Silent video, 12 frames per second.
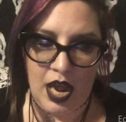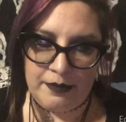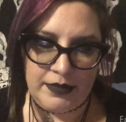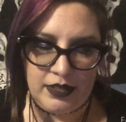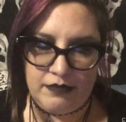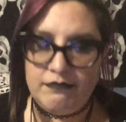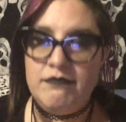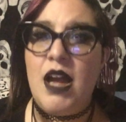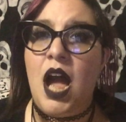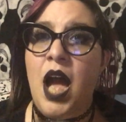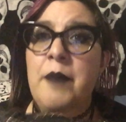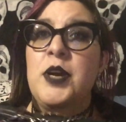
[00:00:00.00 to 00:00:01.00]
I'm
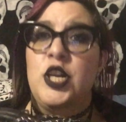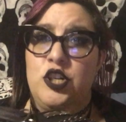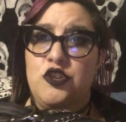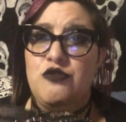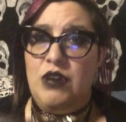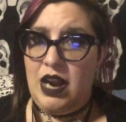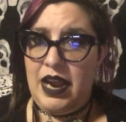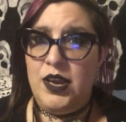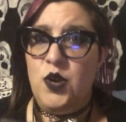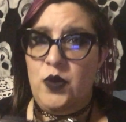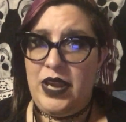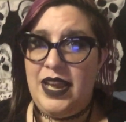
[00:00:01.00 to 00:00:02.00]
gonna try,
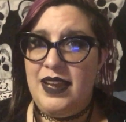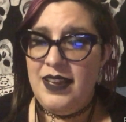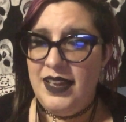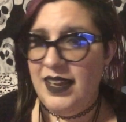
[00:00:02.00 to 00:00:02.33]
okay?